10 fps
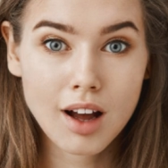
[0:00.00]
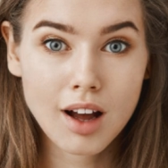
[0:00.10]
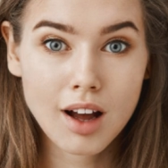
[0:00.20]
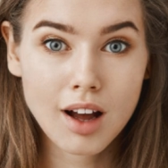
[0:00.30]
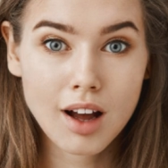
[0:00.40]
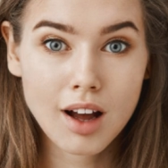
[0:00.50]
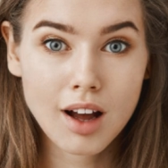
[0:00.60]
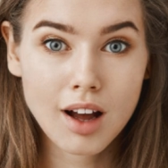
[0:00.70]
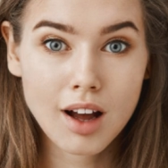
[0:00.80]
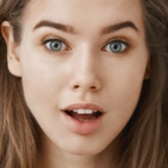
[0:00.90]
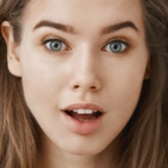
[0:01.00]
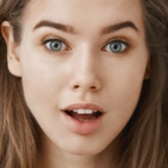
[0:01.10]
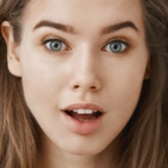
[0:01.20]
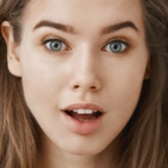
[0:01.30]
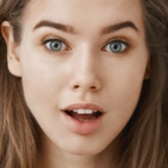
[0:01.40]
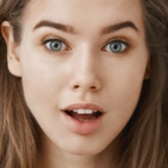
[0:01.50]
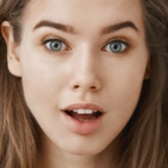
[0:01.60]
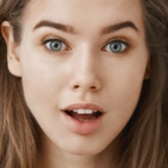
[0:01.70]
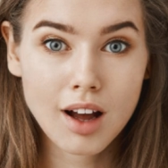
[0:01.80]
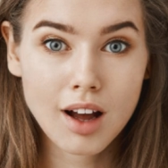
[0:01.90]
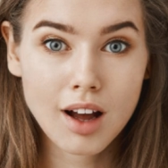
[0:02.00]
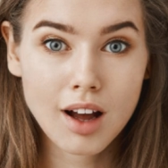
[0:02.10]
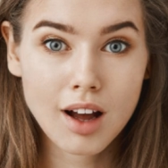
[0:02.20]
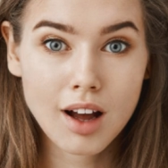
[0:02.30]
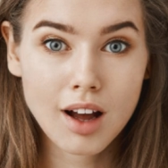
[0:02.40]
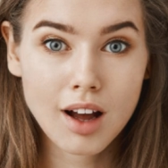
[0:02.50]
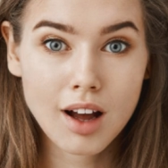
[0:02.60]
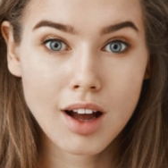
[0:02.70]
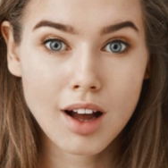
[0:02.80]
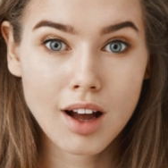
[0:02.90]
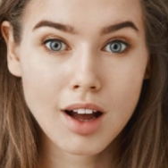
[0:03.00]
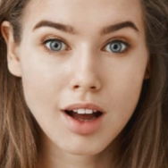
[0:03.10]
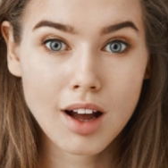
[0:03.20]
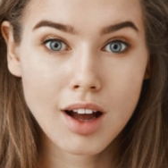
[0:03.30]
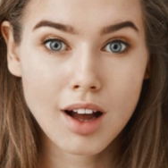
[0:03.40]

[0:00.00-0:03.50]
[no speech]